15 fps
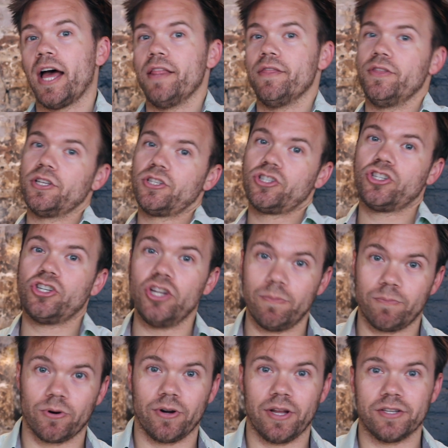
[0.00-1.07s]
at the
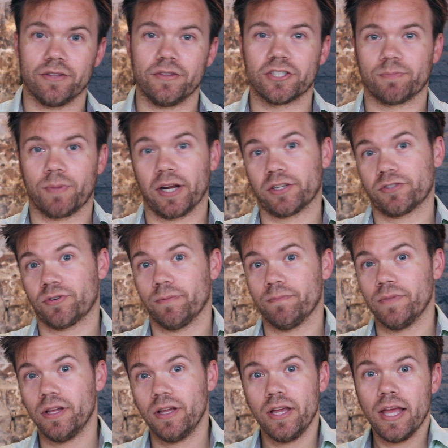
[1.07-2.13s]
cheaper end of the spectrum.
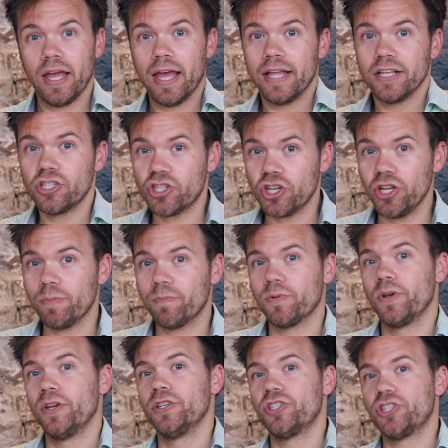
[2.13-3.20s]
Cheap,
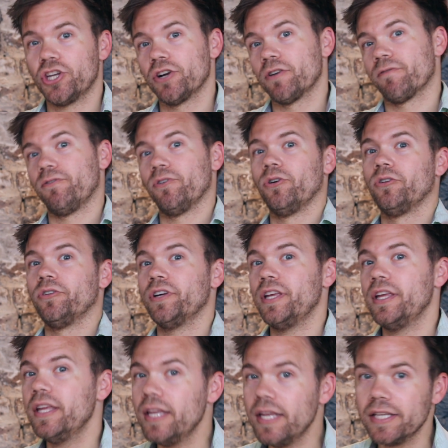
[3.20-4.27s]
cheerful,
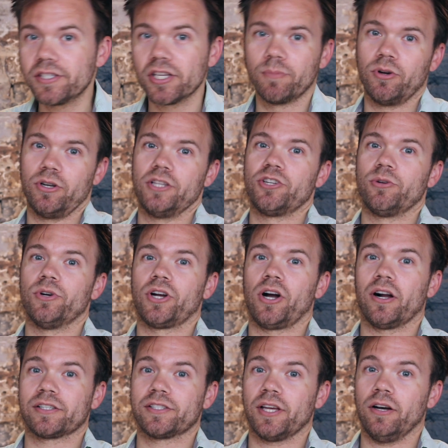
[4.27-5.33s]
easy to put into a
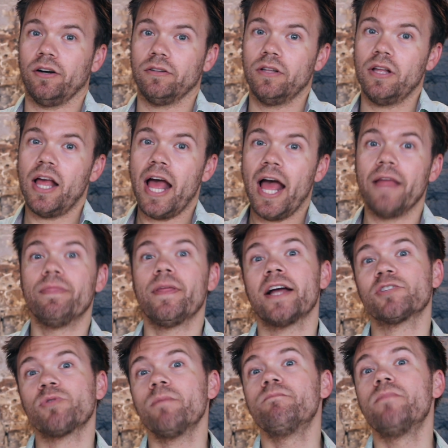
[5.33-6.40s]
cocktail. And
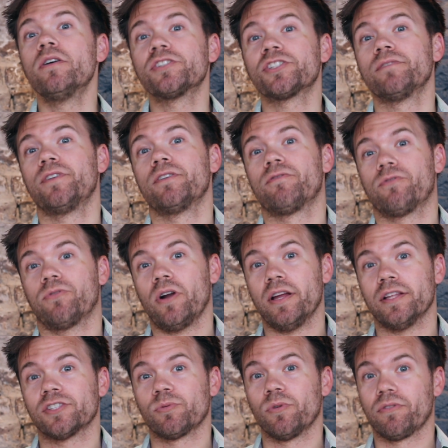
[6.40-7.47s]
that's what most of your
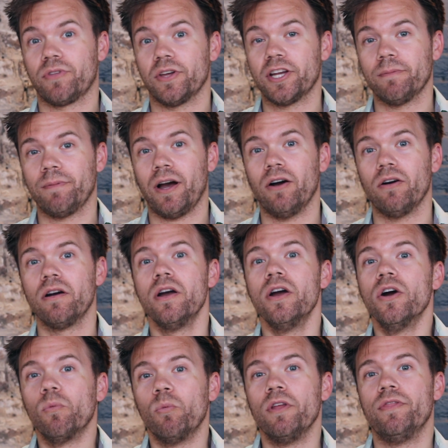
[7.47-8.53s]
friends will think about
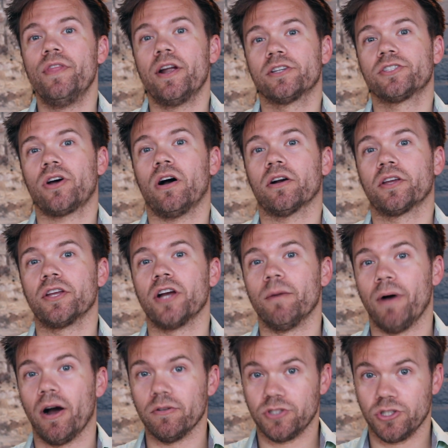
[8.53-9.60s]
when they're talking
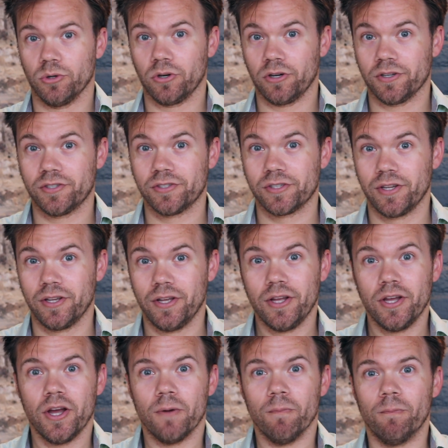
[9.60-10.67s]
about Dewar's.
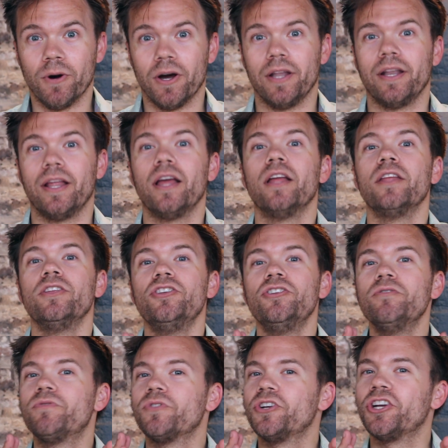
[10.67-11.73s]
But
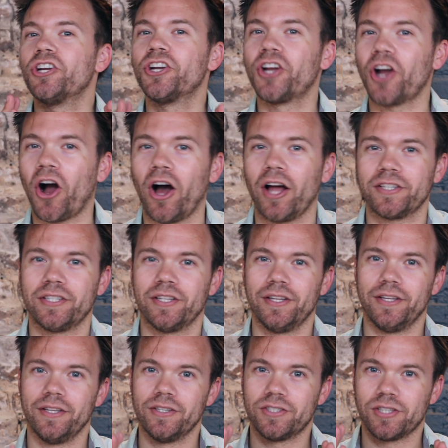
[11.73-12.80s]
you've got
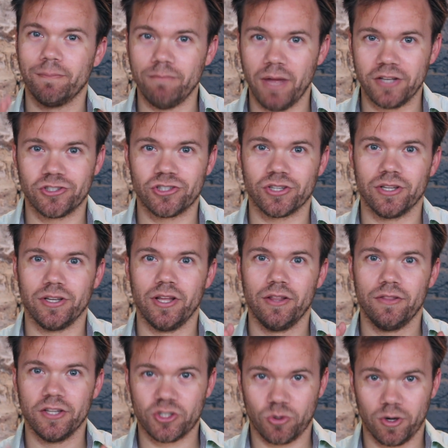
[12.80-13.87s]
to mention
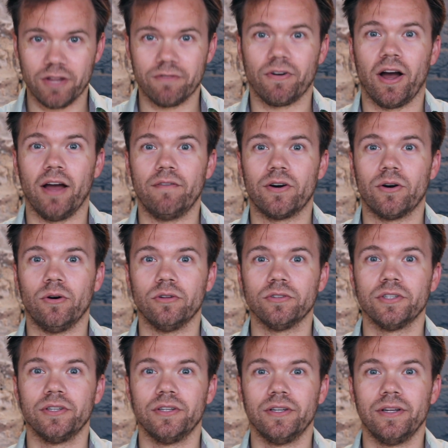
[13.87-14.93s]
the
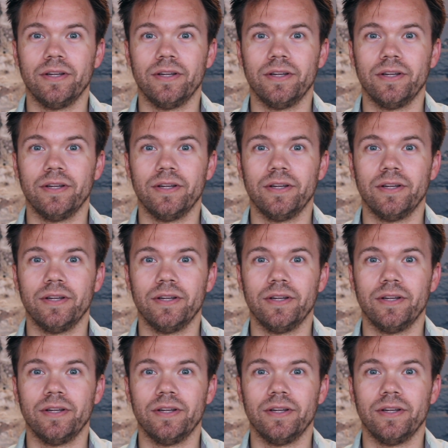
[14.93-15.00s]
25-year-old.